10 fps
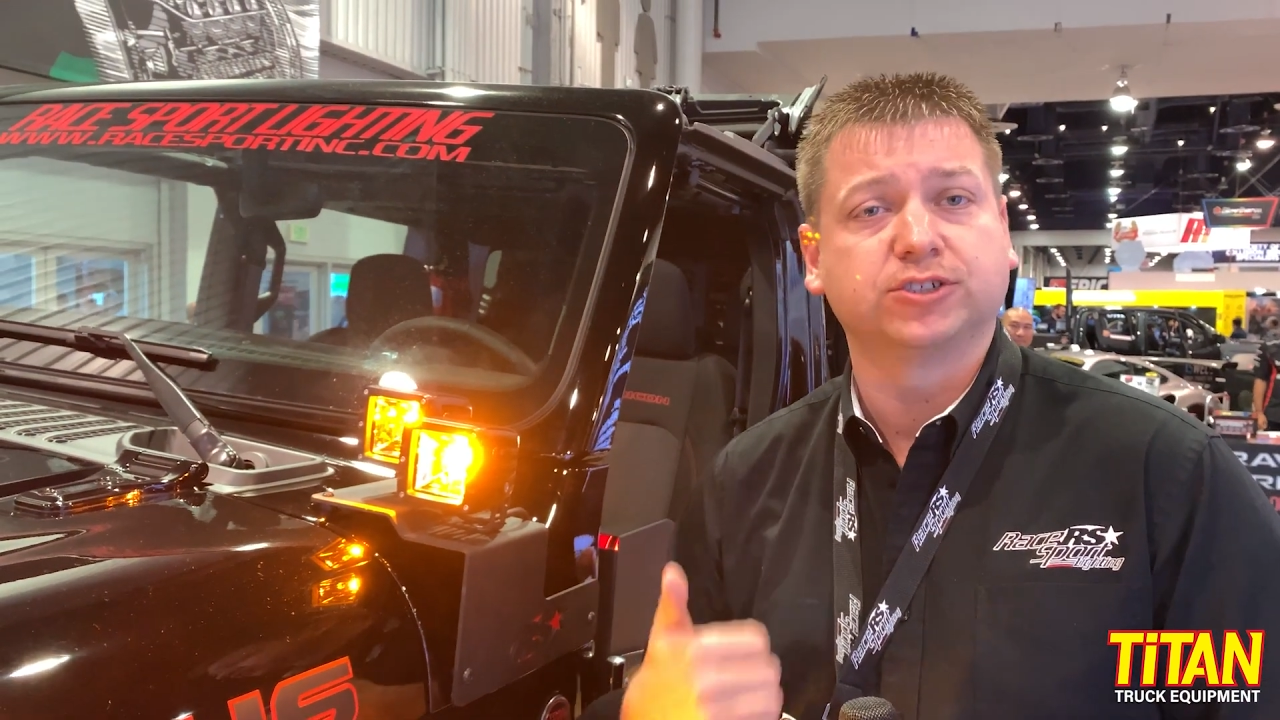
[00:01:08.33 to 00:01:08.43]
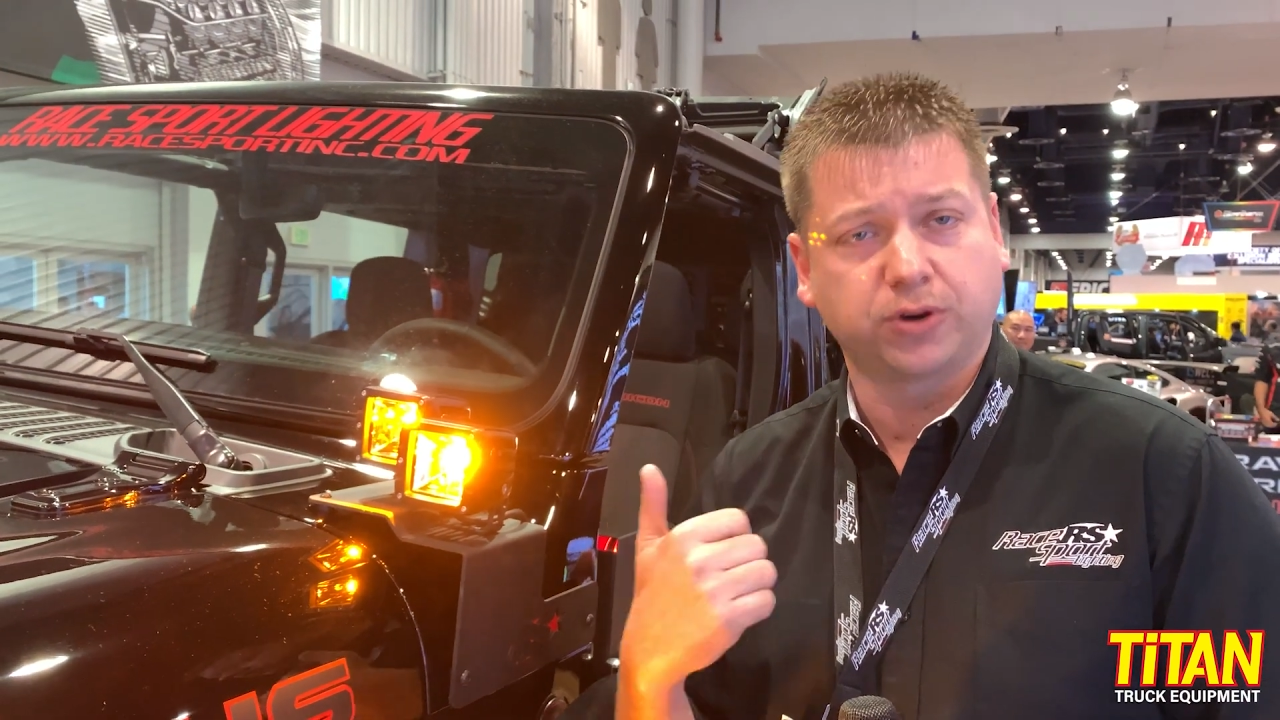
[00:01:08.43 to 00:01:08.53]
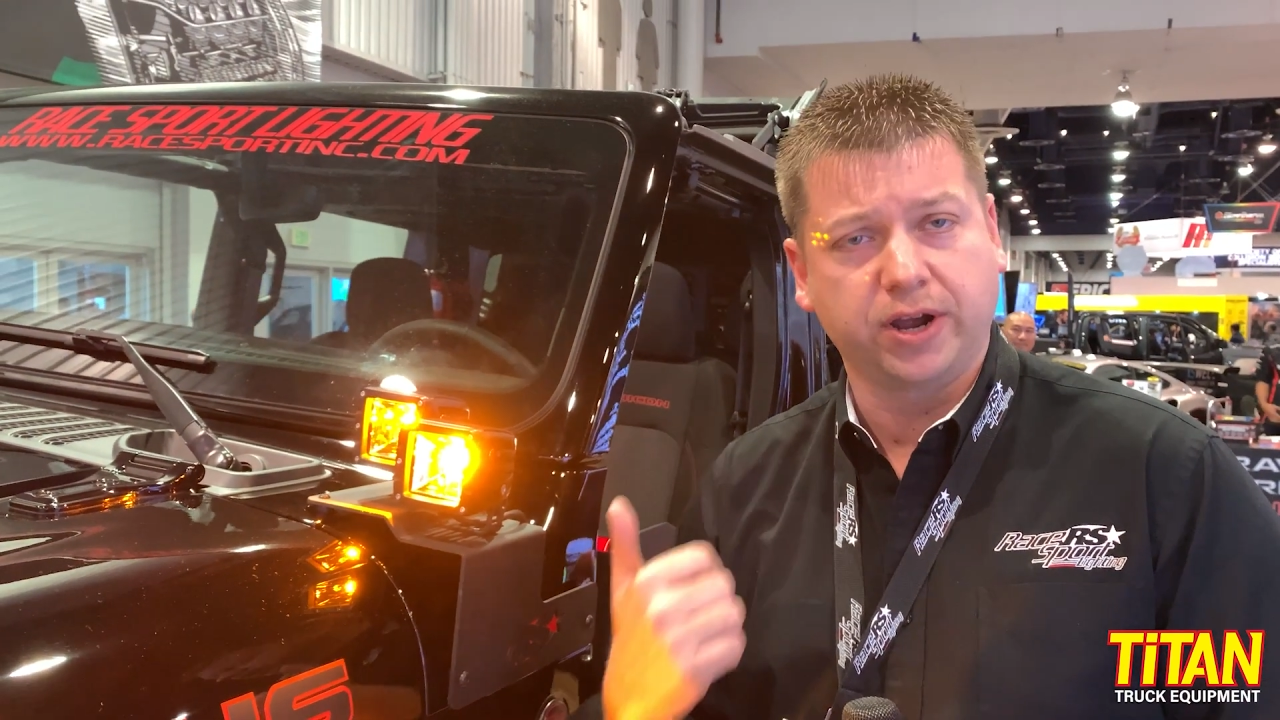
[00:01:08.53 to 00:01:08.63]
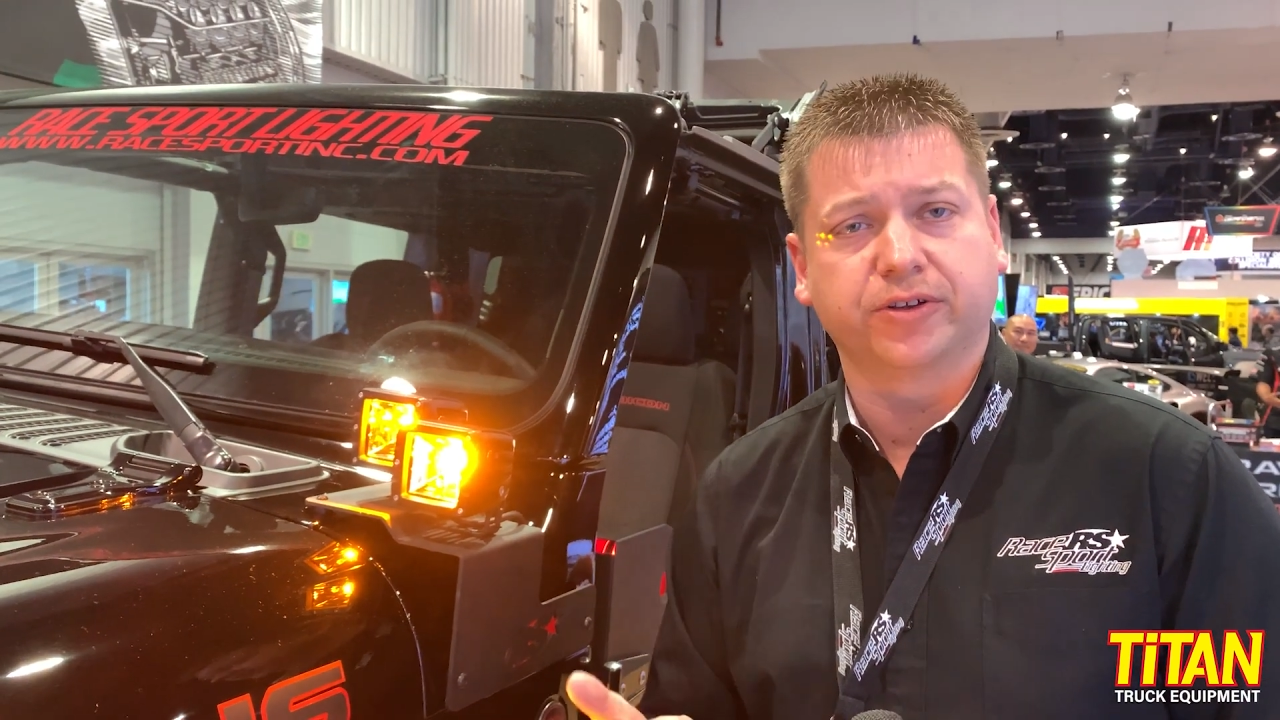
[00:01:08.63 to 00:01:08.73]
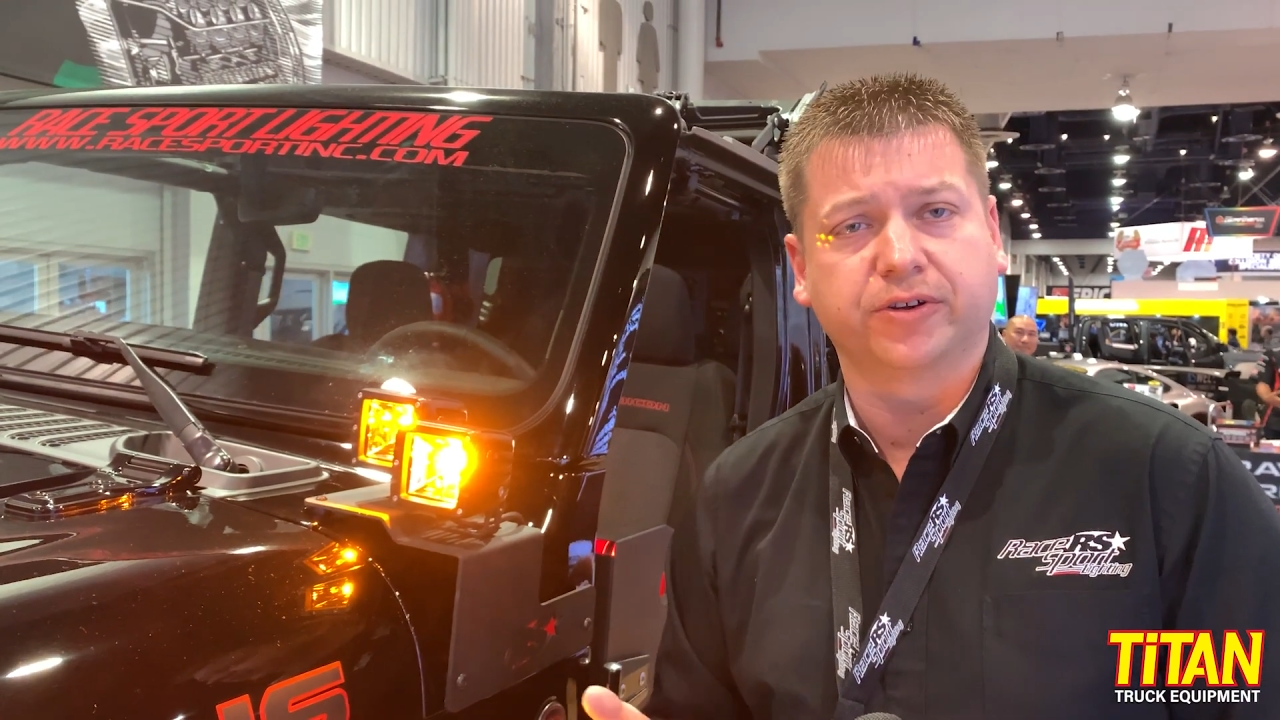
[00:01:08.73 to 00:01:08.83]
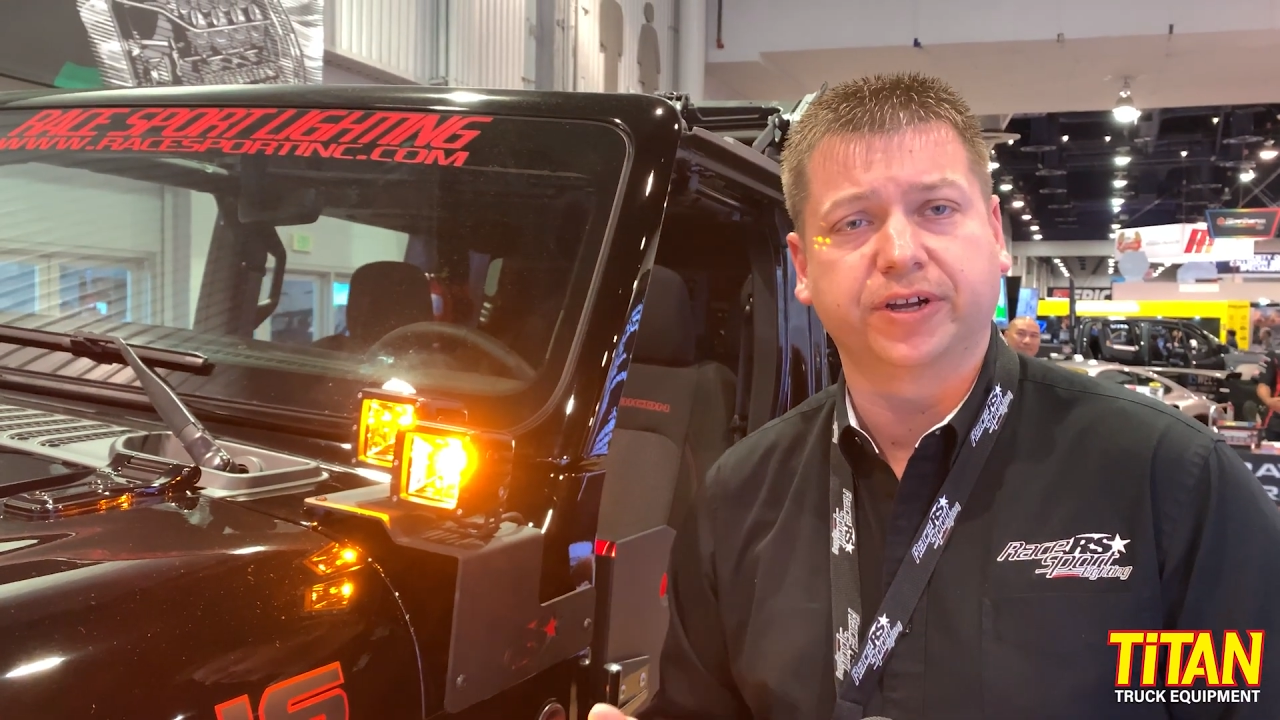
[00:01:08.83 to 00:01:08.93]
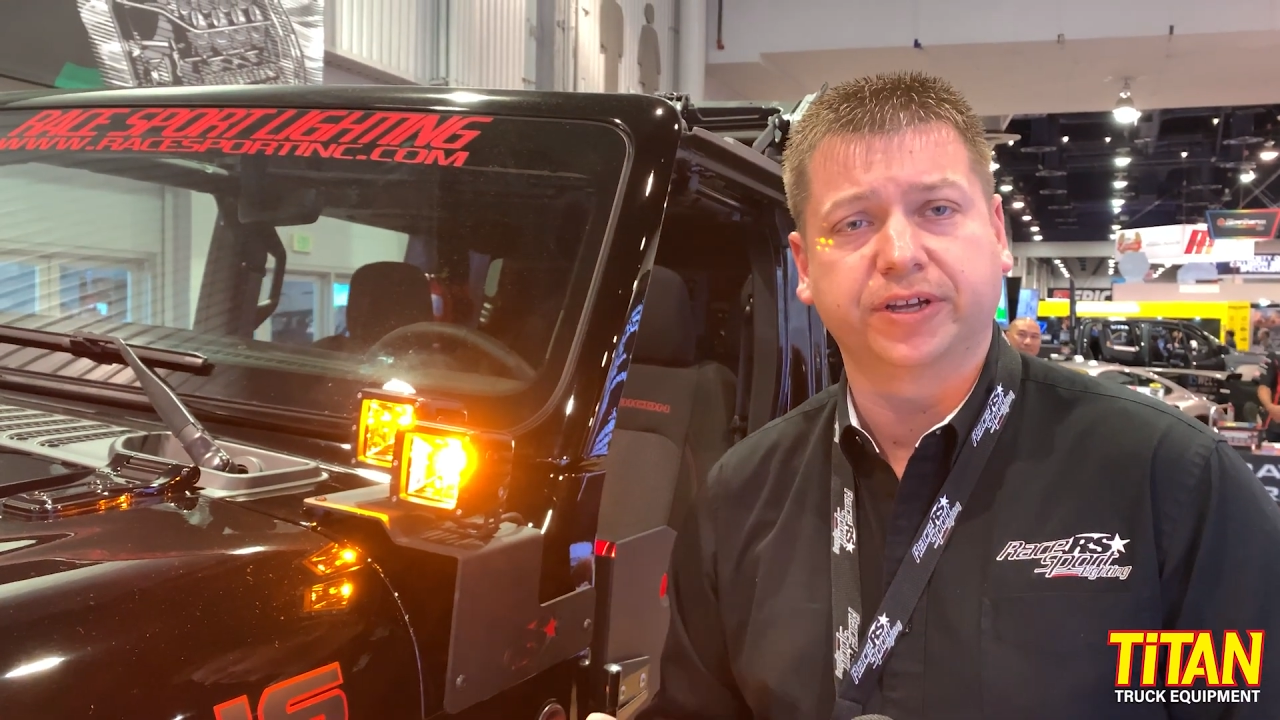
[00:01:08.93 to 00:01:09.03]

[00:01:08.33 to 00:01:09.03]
trailering.